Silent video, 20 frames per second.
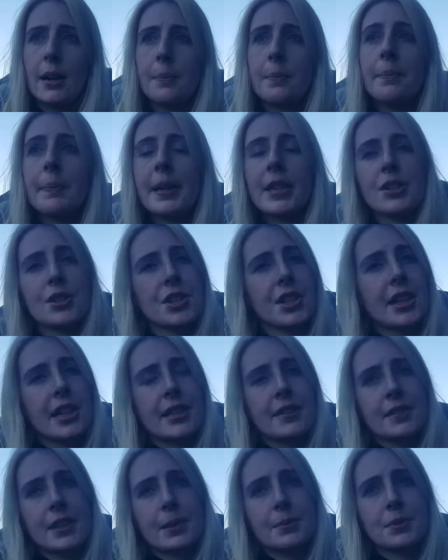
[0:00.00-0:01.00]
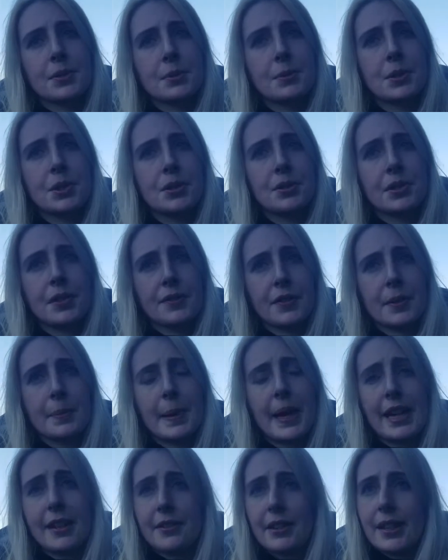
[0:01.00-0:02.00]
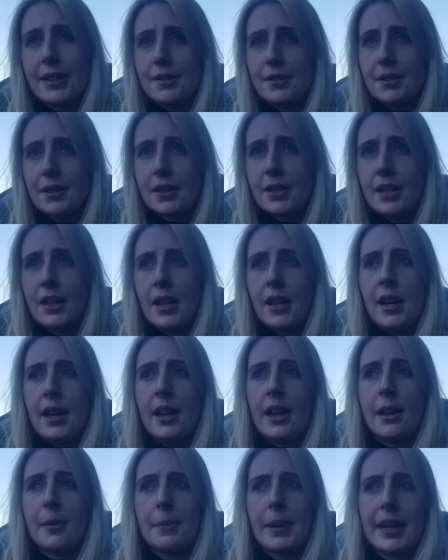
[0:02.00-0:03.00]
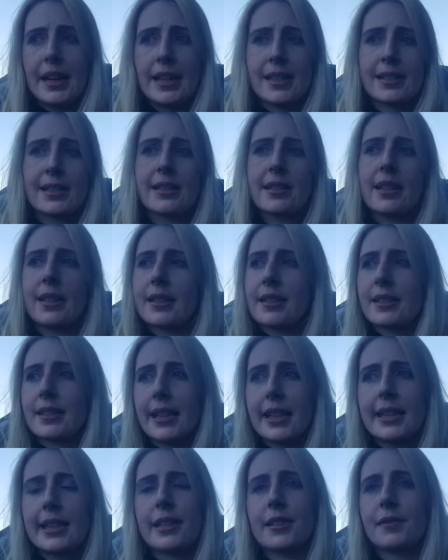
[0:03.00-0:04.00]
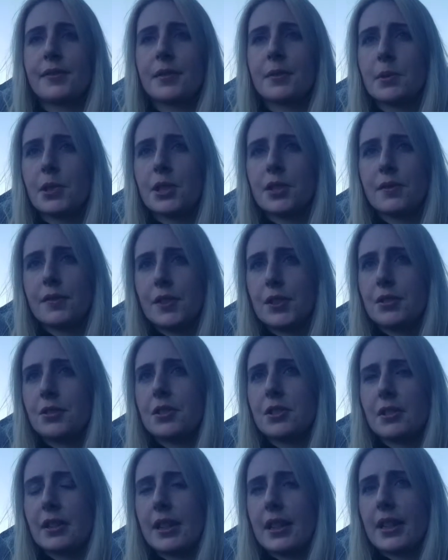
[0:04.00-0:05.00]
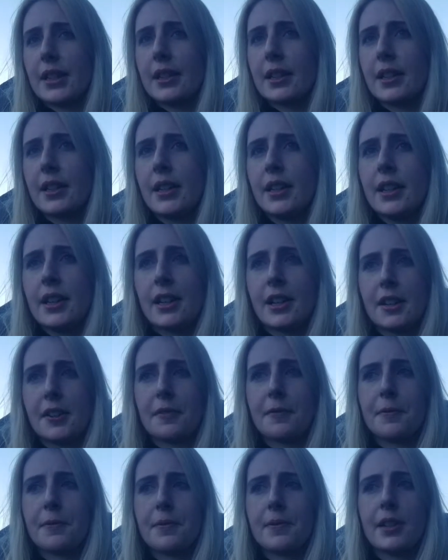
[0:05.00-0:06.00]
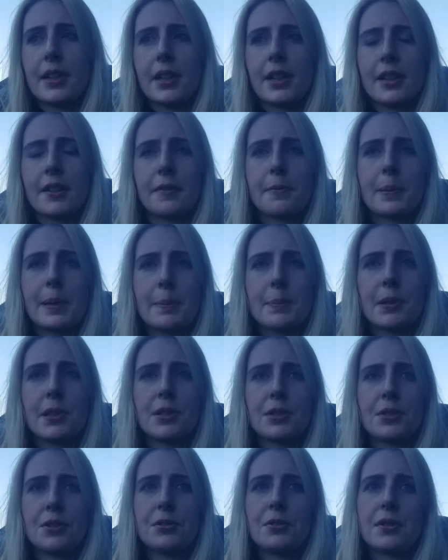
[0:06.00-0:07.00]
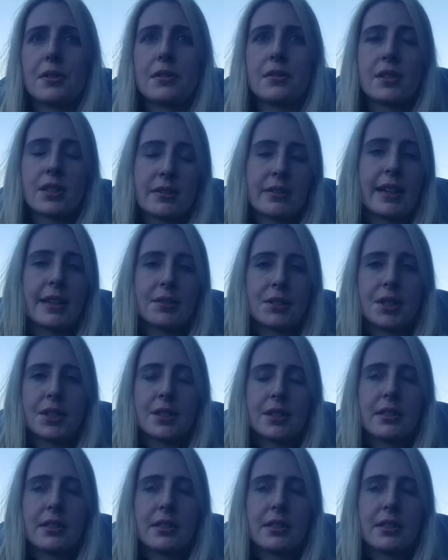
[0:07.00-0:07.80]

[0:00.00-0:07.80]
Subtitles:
because she kind of comes from two different backgrounds, and has a slightly different worldview to, I think, a lot of people who surround her